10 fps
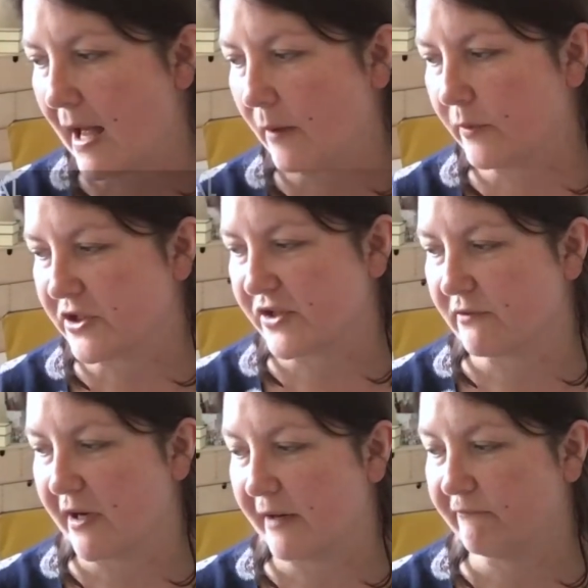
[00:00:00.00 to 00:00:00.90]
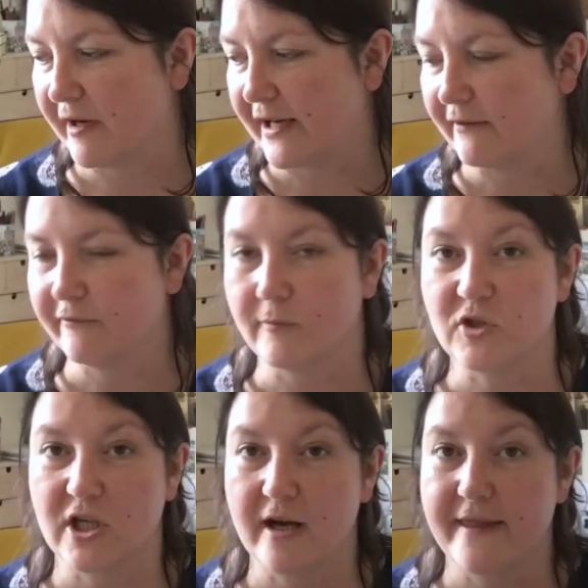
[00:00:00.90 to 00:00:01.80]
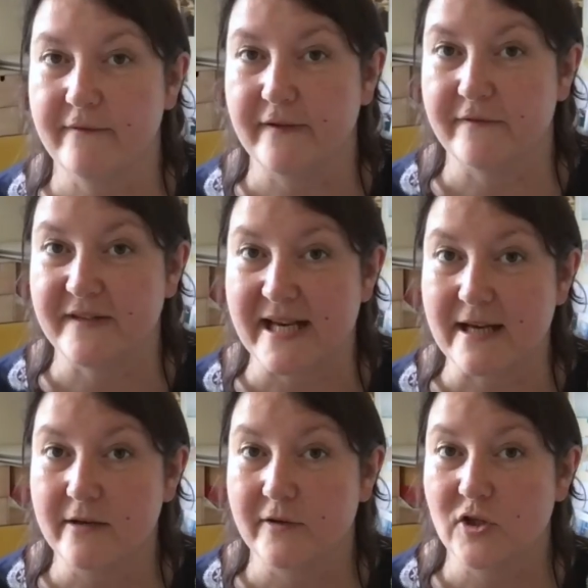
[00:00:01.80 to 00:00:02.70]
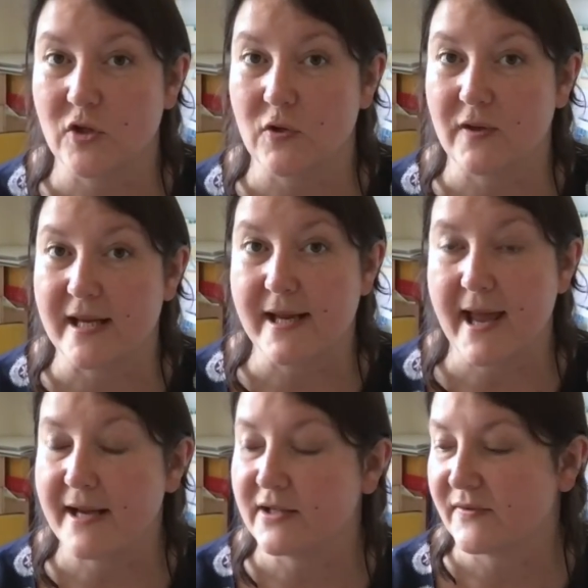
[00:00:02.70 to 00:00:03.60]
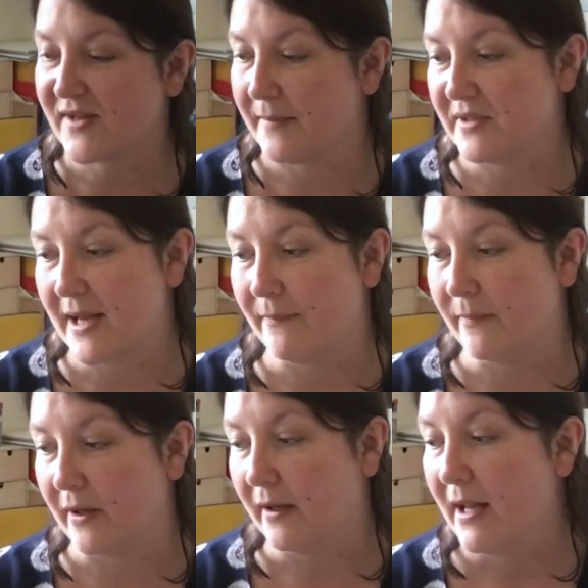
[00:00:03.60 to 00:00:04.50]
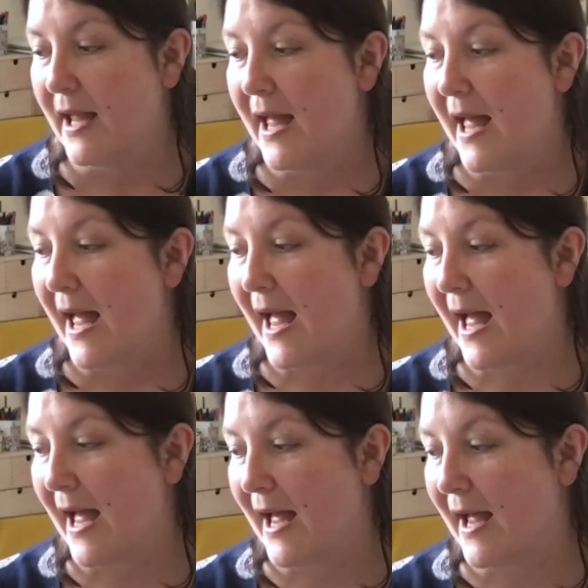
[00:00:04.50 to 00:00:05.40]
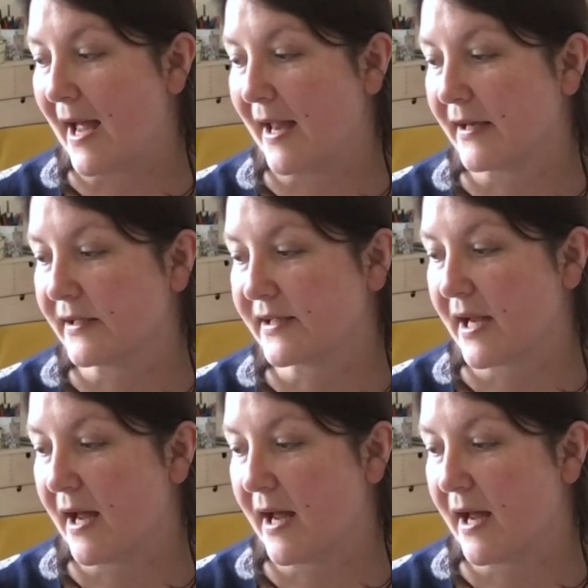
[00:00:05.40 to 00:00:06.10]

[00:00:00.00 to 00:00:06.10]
which is running from July the 15th to the end of September. And